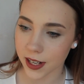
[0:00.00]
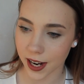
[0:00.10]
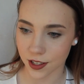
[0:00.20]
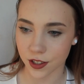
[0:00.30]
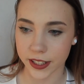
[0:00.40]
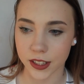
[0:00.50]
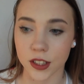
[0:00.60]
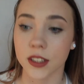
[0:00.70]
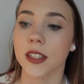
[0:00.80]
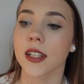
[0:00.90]
actually
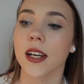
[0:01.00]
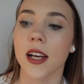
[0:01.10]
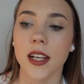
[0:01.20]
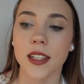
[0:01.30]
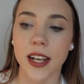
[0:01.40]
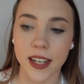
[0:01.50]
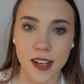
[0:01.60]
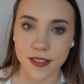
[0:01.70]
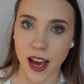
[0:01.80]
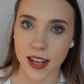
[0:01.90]
look like
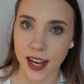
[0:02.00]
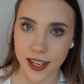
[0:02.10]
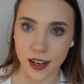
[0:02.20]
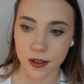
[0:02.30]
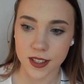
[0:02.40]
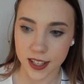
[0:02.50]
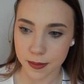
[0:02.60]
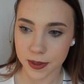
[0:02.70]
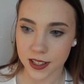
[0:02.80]
I've had 8 hours sleep.